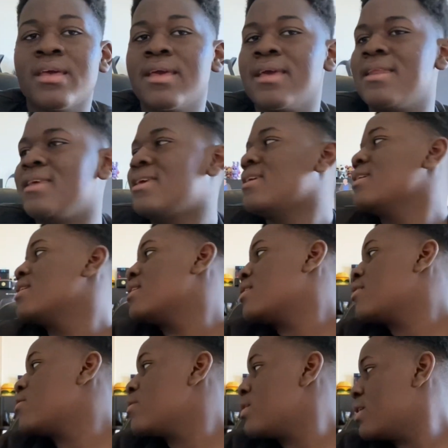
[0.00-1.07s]

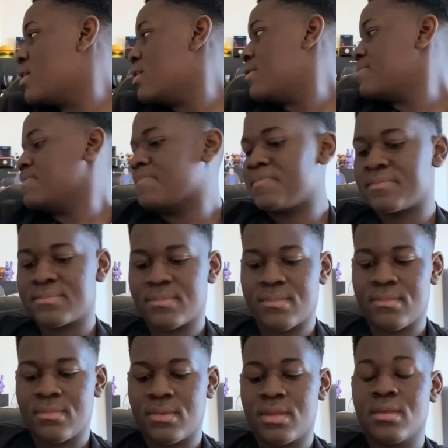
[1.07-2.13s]
Anyhow, um,
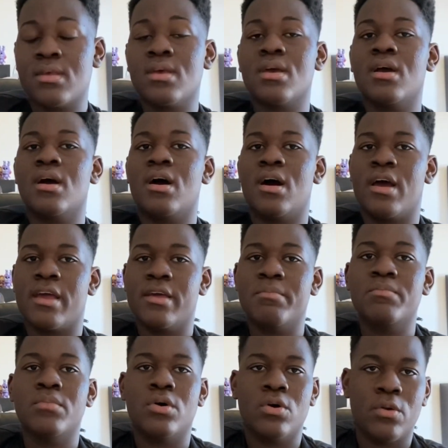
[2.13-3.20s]

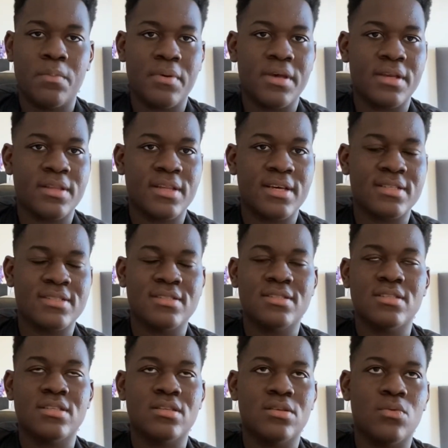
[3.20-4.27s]
I'm hoping that
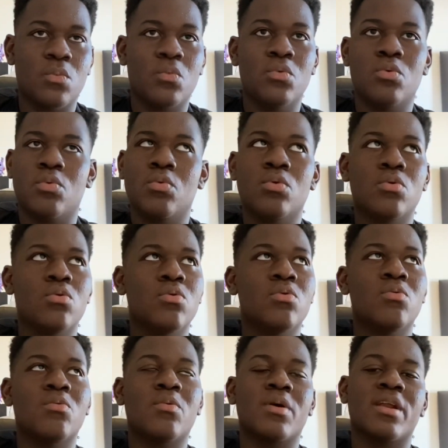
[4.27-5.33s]

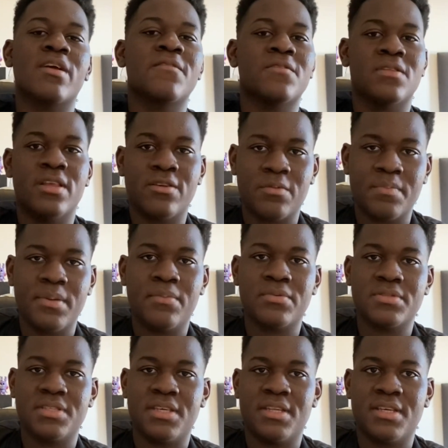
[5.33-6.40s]
whatever little people
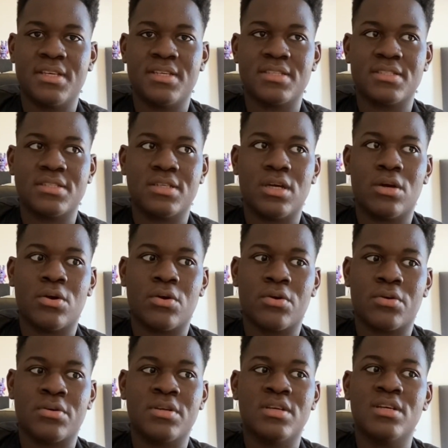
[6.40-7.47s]
see this
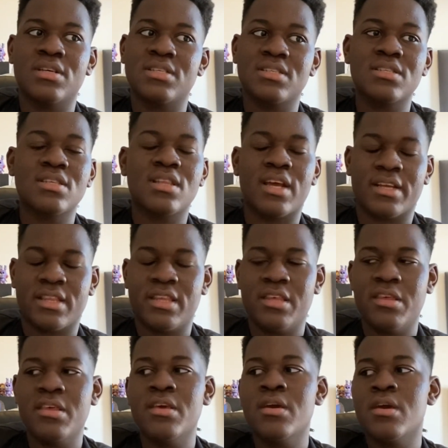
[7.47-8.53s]
are
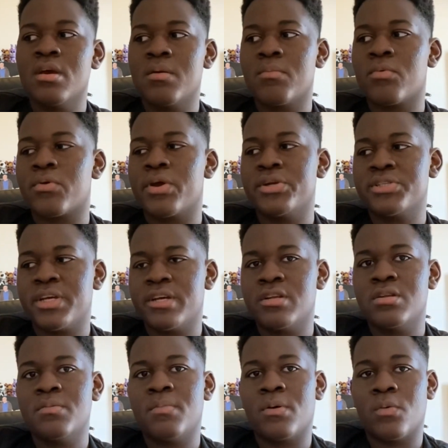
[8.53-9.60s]
slightly more
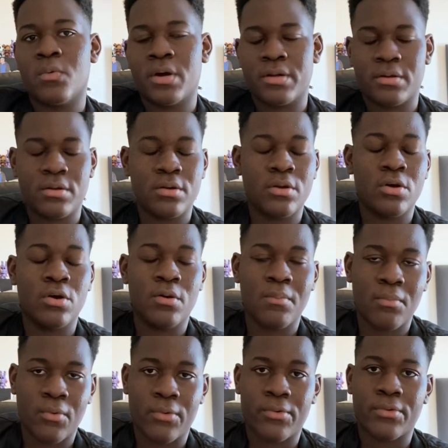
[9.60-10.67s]
educated about what uh,
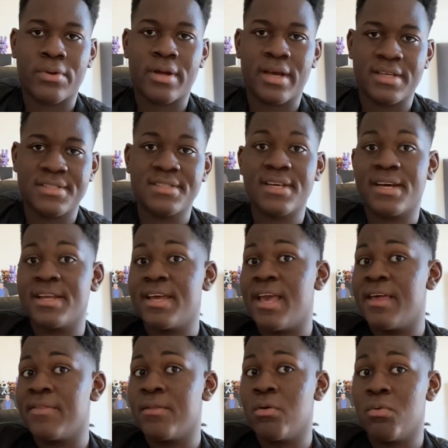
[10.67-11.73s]
Amor has done
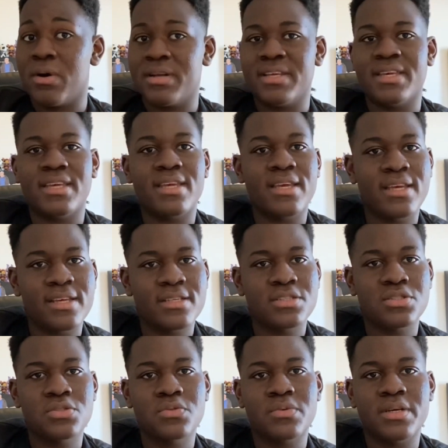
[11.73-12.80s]
and what he is
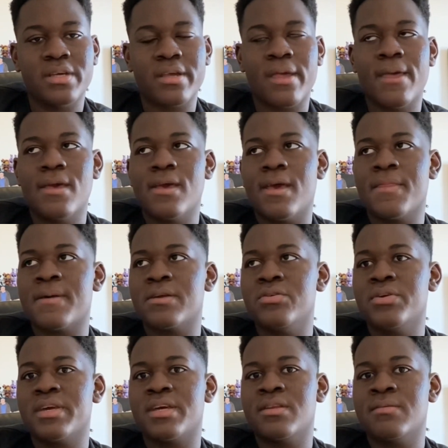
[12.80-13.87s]
doing and that you
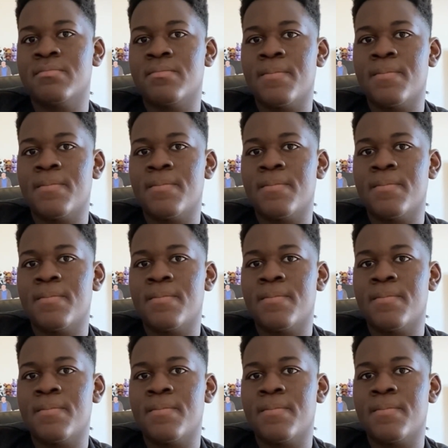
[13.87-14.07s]
can